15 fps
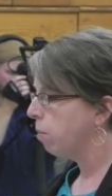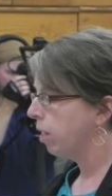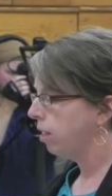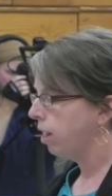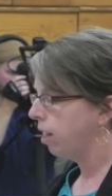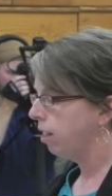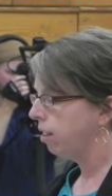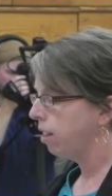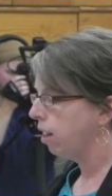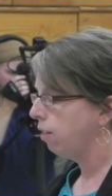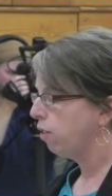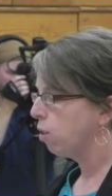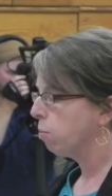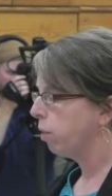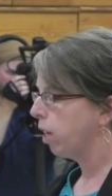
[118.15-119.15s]
maintains that
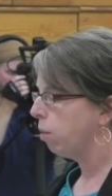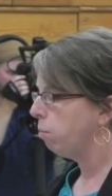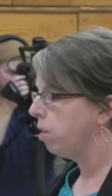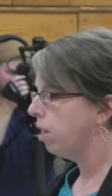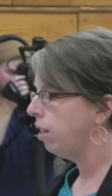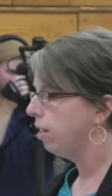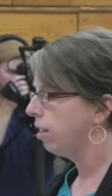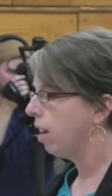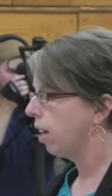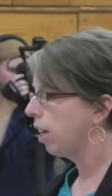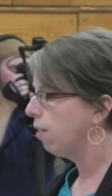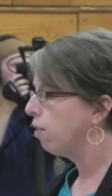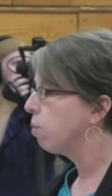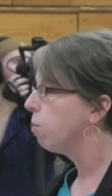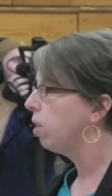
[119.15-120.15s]
if their Plan B does not
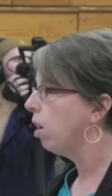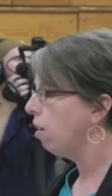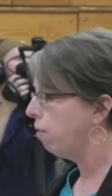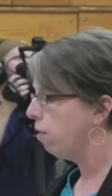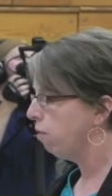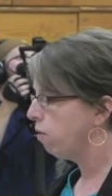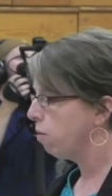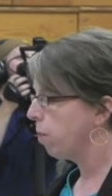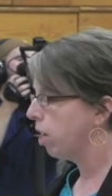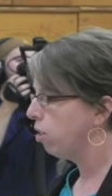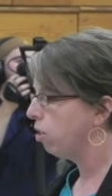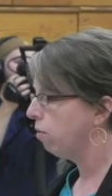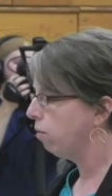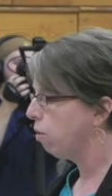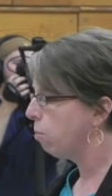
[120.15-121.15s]
give them enough
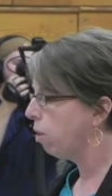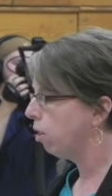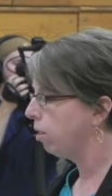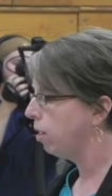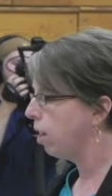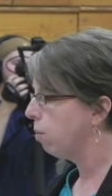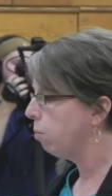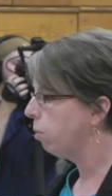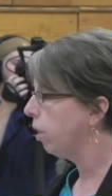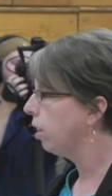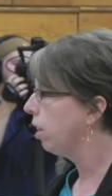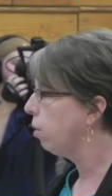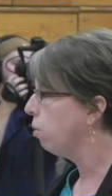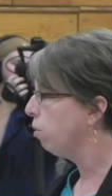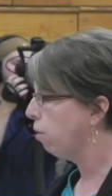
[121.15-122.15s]
information for bulk sampling,
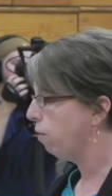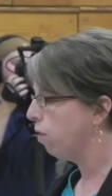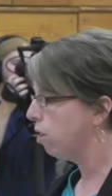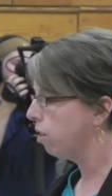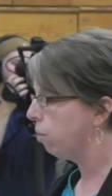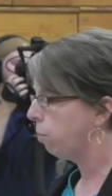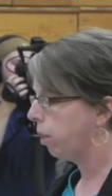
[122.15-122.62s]
they will revert to